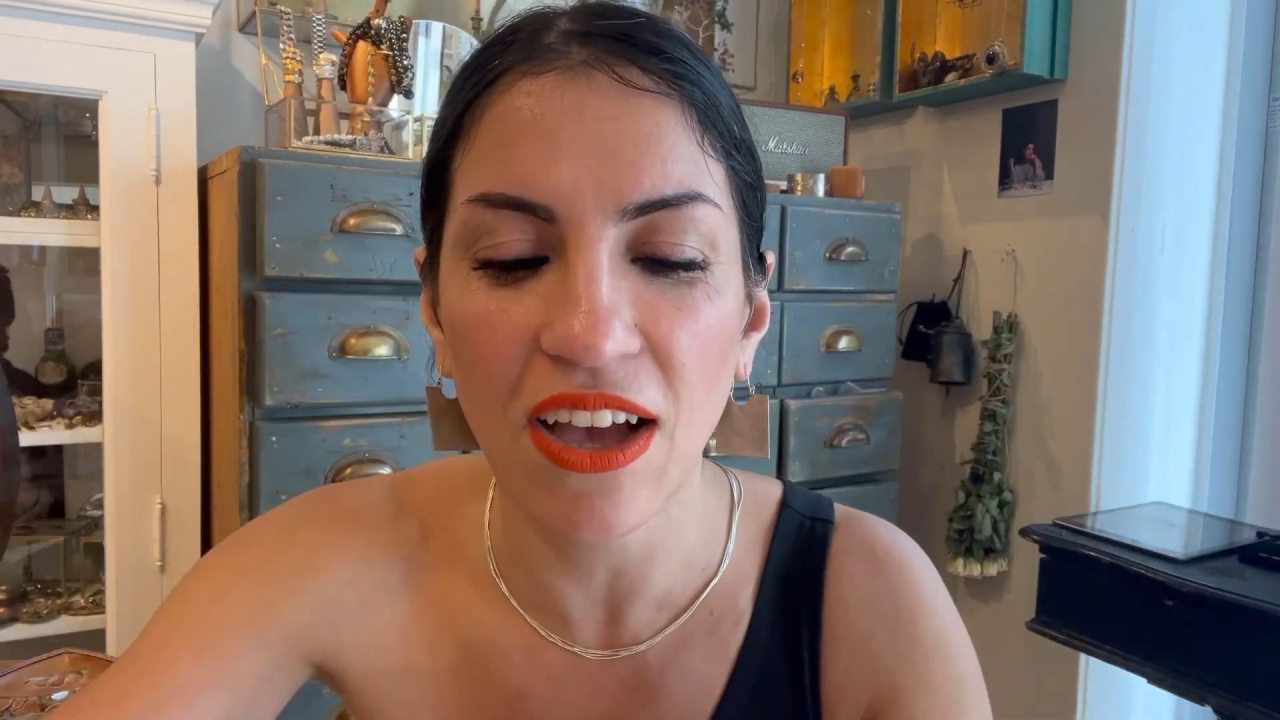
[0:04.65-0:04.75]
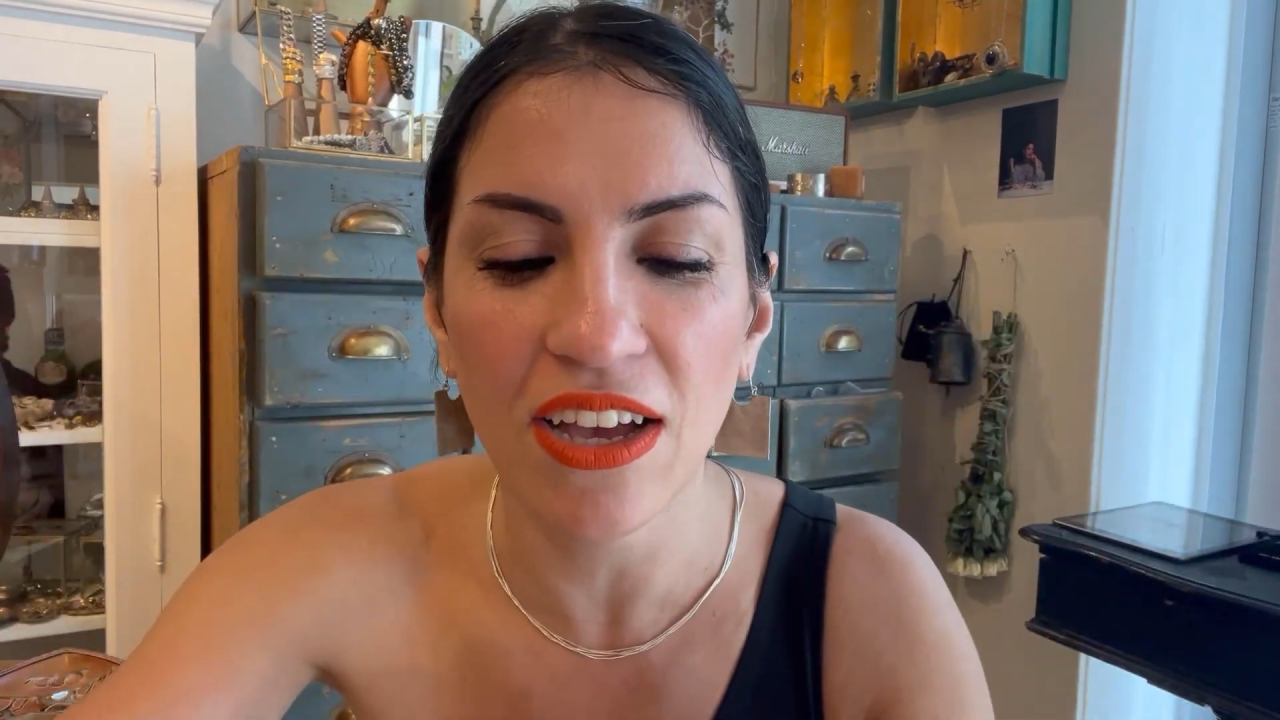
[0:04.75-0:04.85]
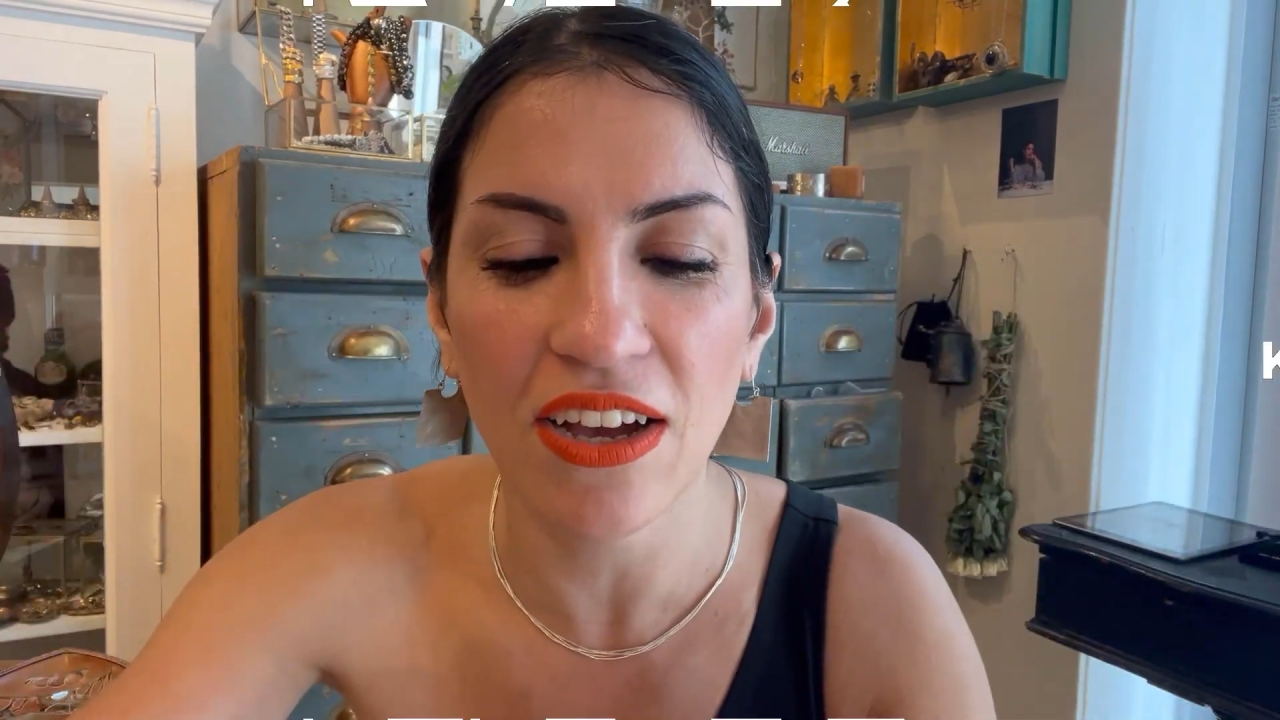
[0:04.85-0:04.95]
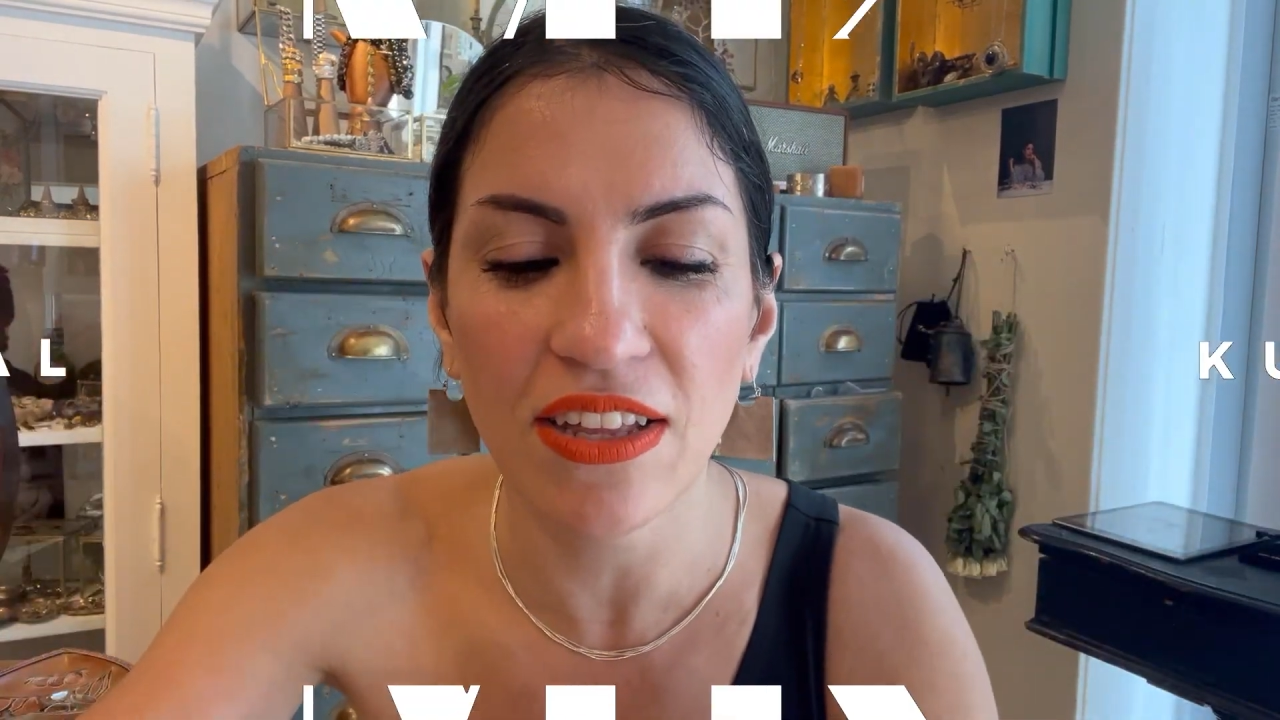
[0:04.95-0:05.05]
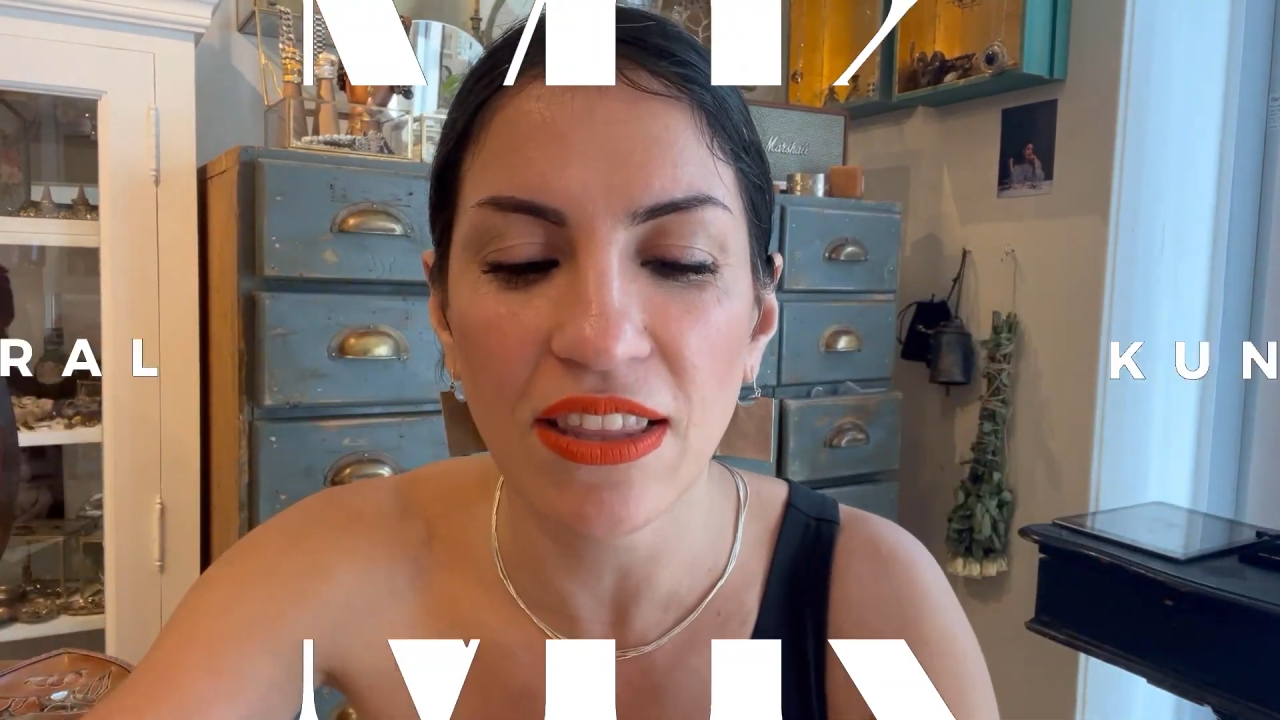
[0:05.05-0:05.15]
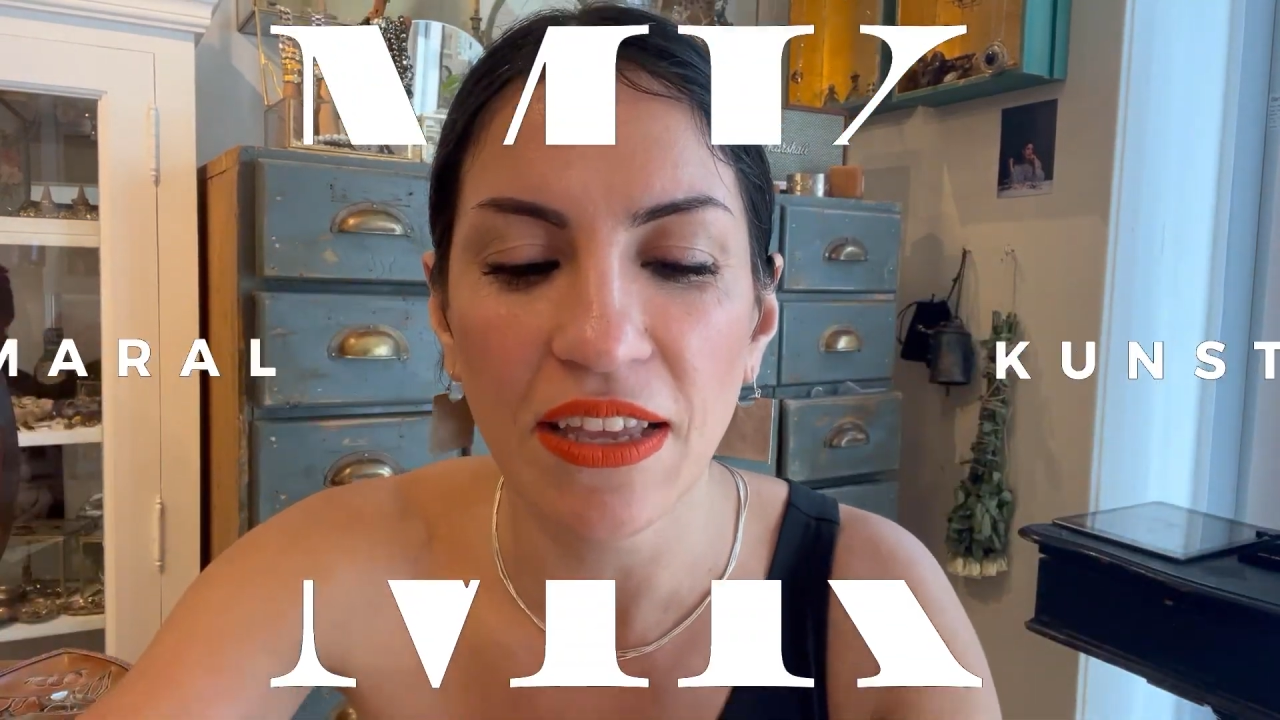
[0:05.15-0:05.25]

I got